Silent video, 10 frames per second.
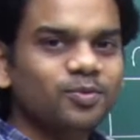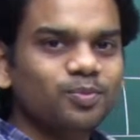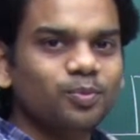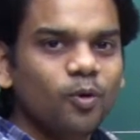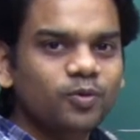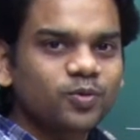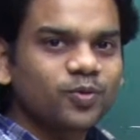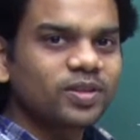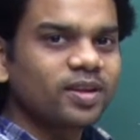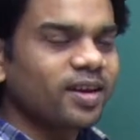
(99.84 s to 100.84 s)
moves
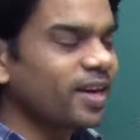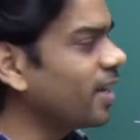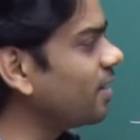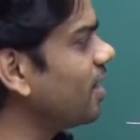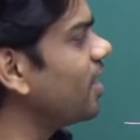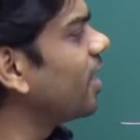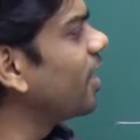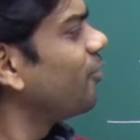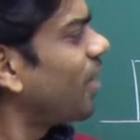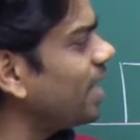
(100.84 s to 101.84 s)
further ahead,
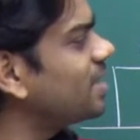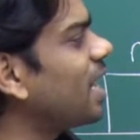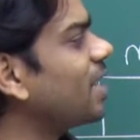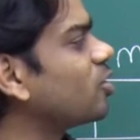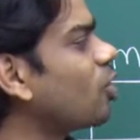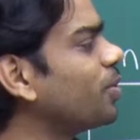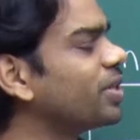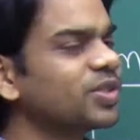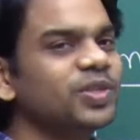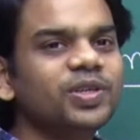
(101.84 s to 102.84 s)
it finds that this
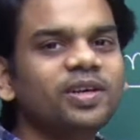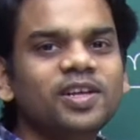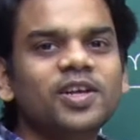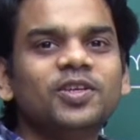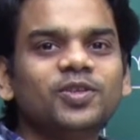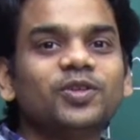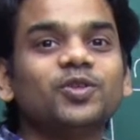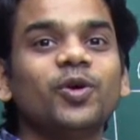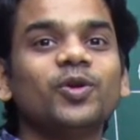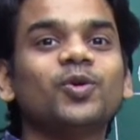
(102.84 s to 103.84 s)
object is here, so it's
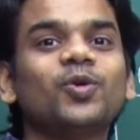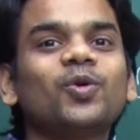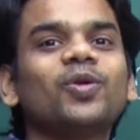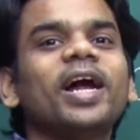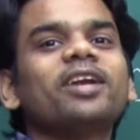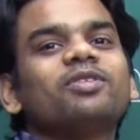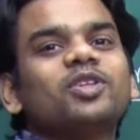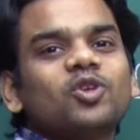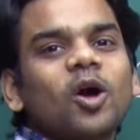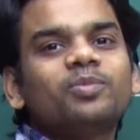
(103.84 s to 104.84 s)
going to collide with
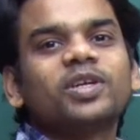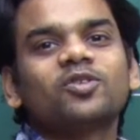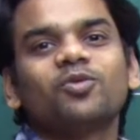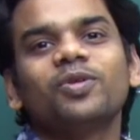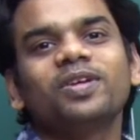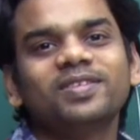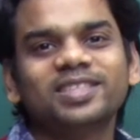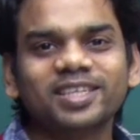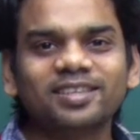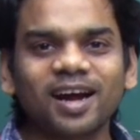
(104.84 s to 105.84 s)
this object. So we will
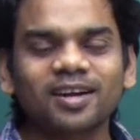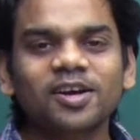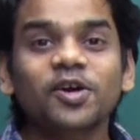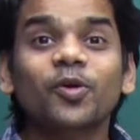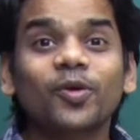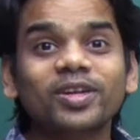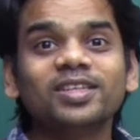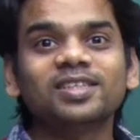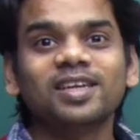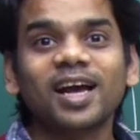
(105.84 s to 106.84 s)
say that
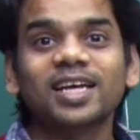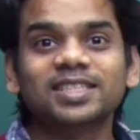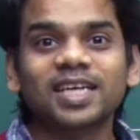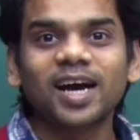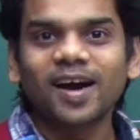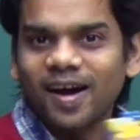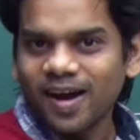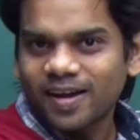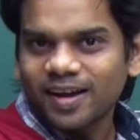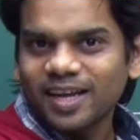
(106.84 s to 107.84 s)
collision has
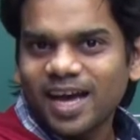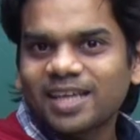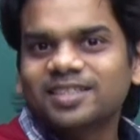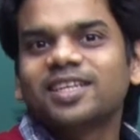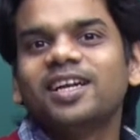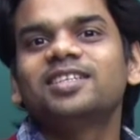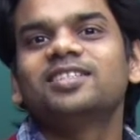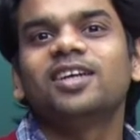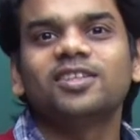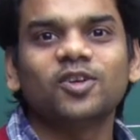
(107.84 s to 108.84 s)
occurred as it hits
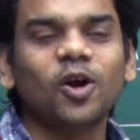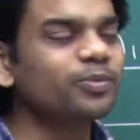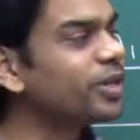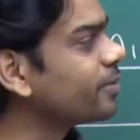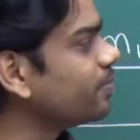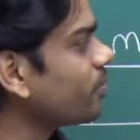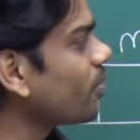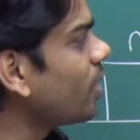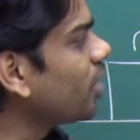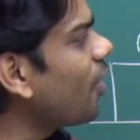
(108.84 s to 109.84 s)
the other object.
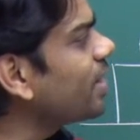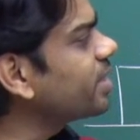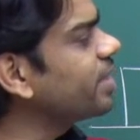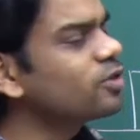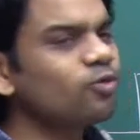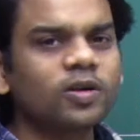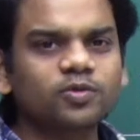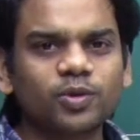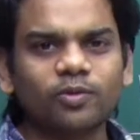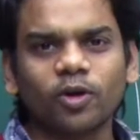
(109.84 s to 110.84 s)
Now as it hits,
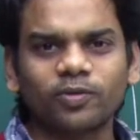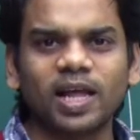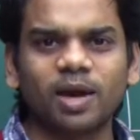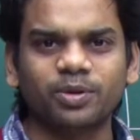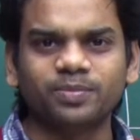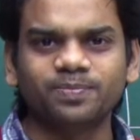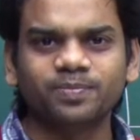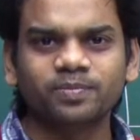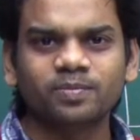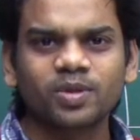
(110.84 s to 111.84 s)
what will happen?
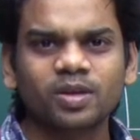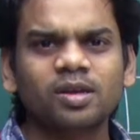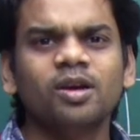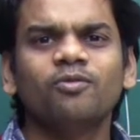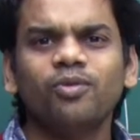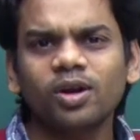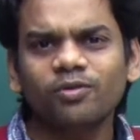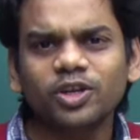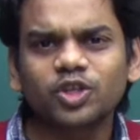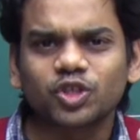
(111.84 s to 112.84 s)
For a
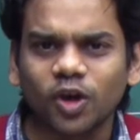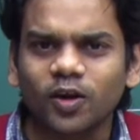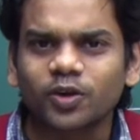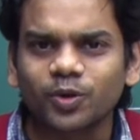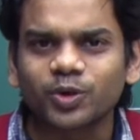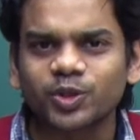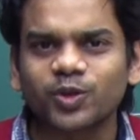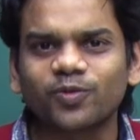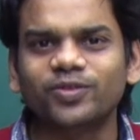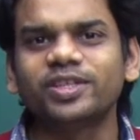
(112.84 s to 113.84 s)
very short duration
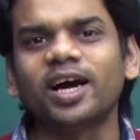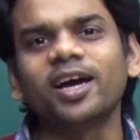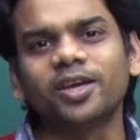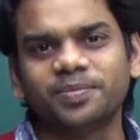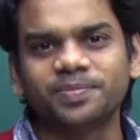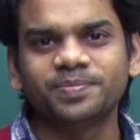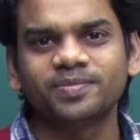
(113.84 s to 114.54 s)
of time,